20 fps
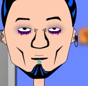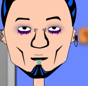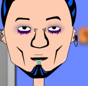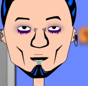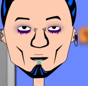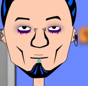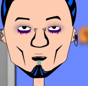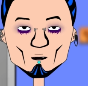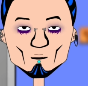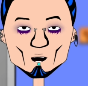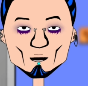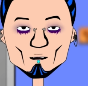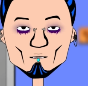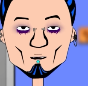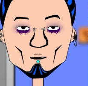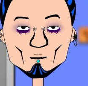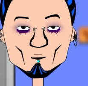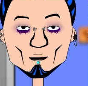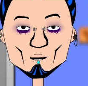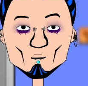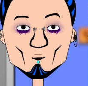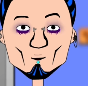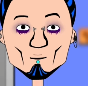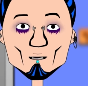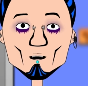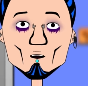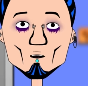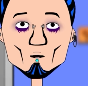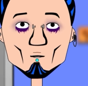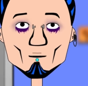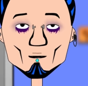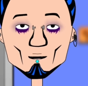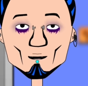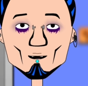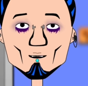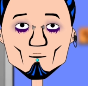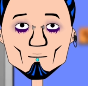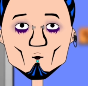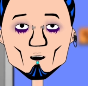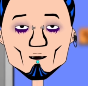damaged, or whatever it was. It's all
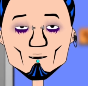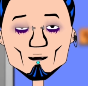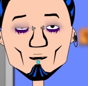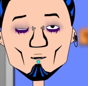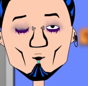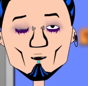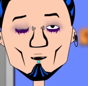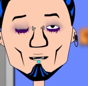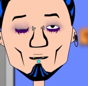different ways to say the